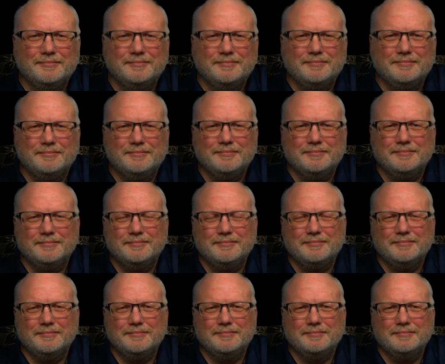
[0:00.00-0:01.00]

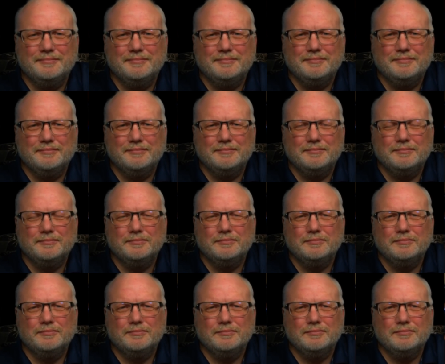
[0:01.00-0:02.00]

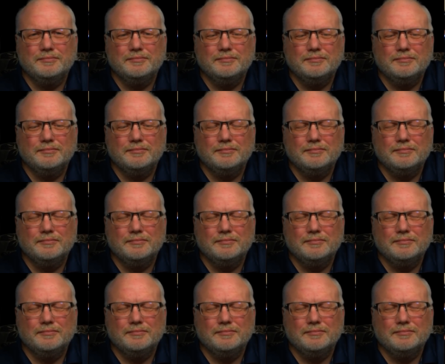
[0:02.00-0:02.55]
(silent)